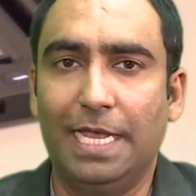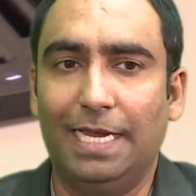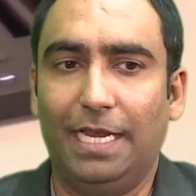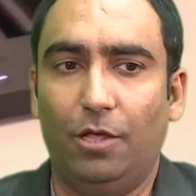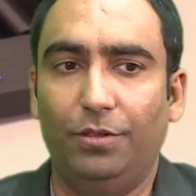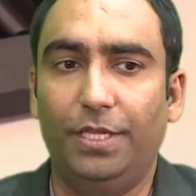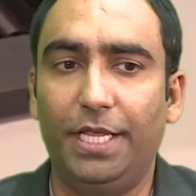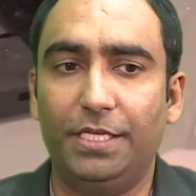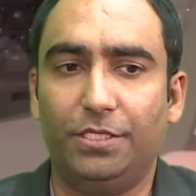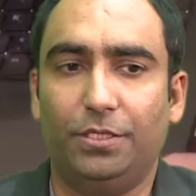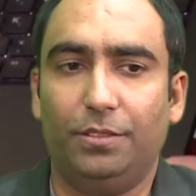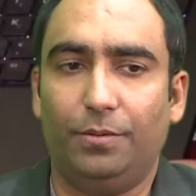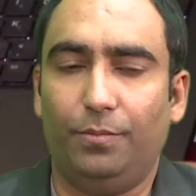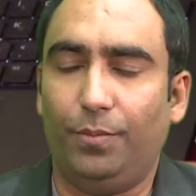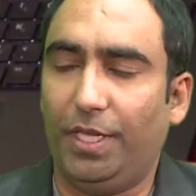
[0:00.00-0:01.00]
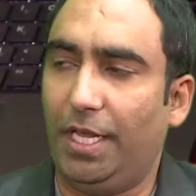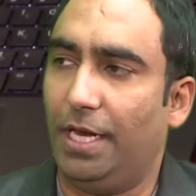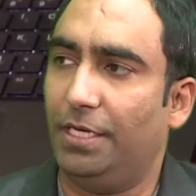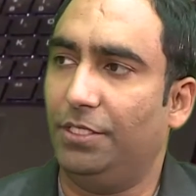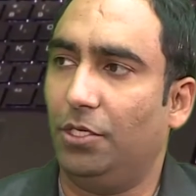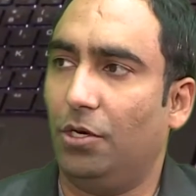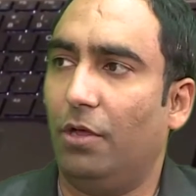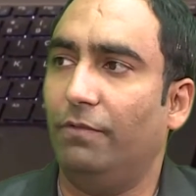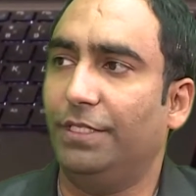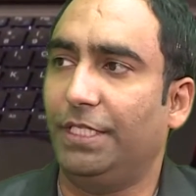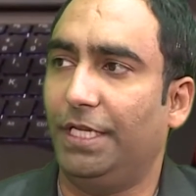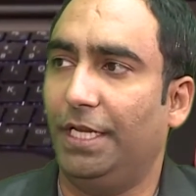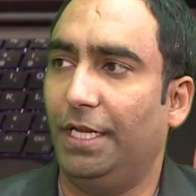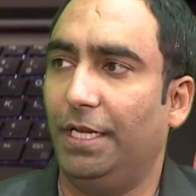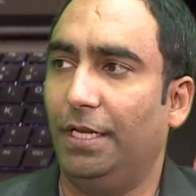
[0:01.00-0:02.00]
Now these players are
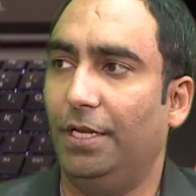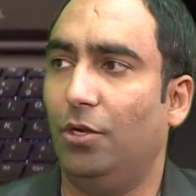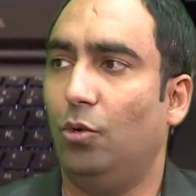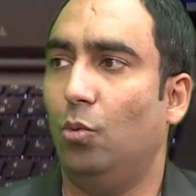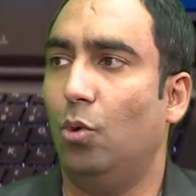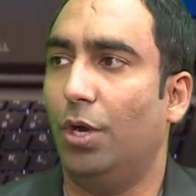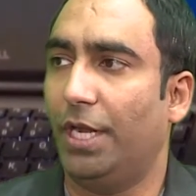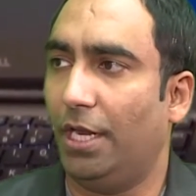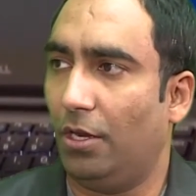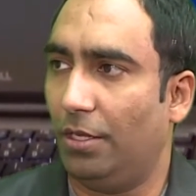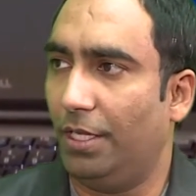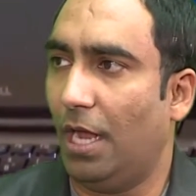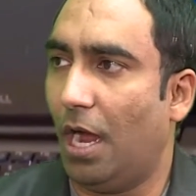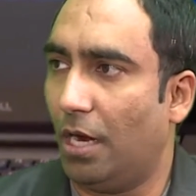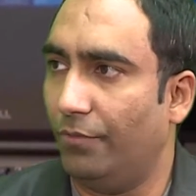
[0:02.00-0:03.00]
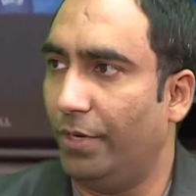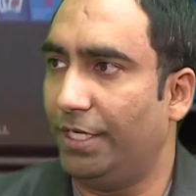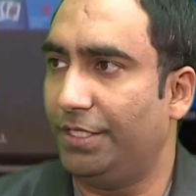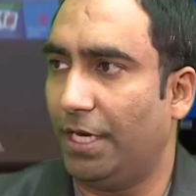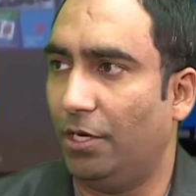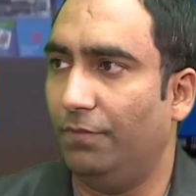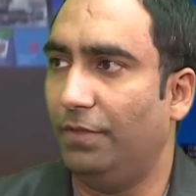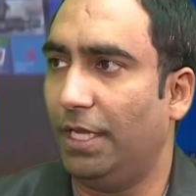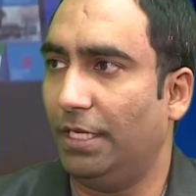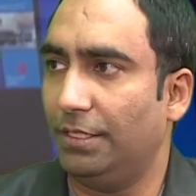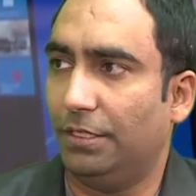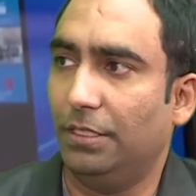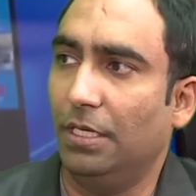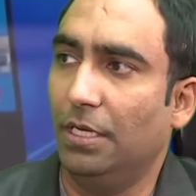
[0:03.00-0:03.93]
obviously working on the hardware side of things,